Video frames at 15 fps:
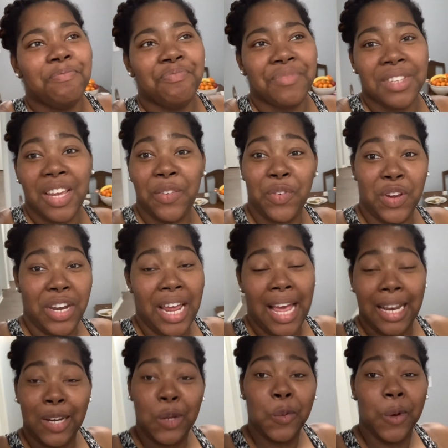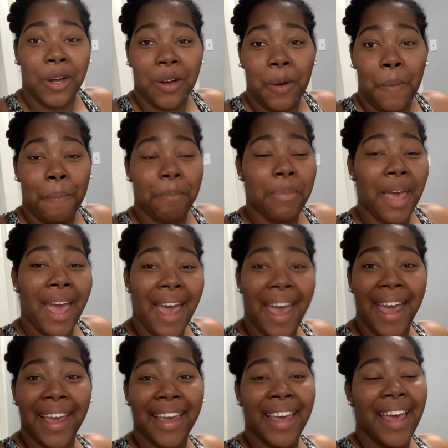If you're not new, welcome
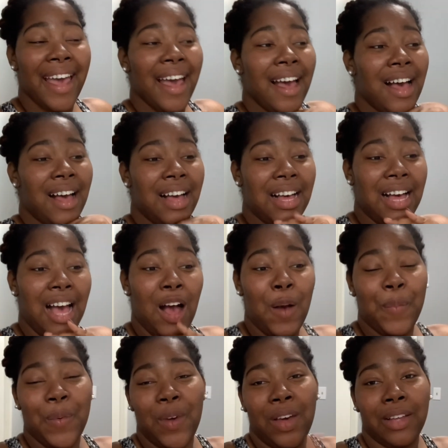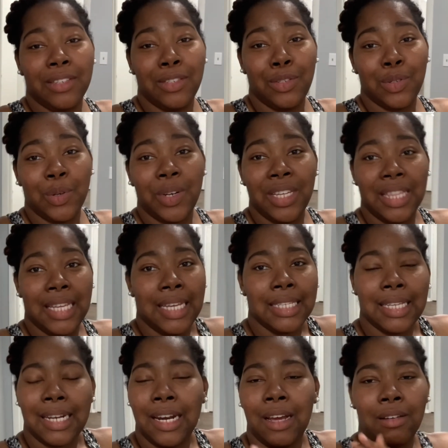back. I hope you all enjoyed this. I
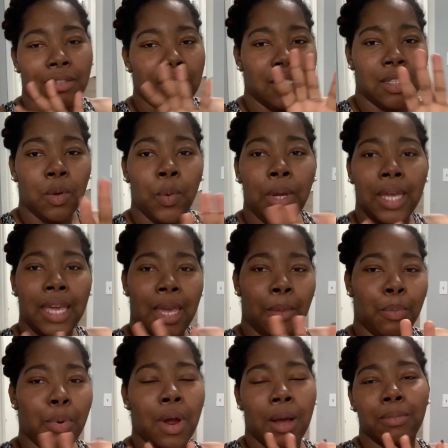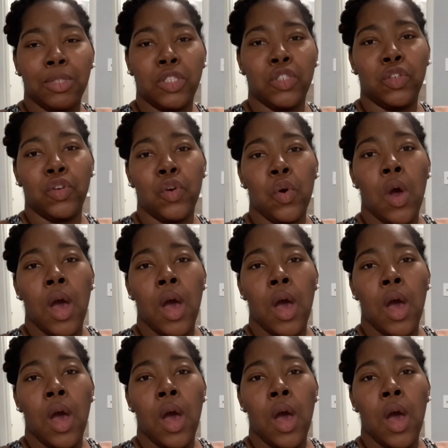know it's quick, impromptu,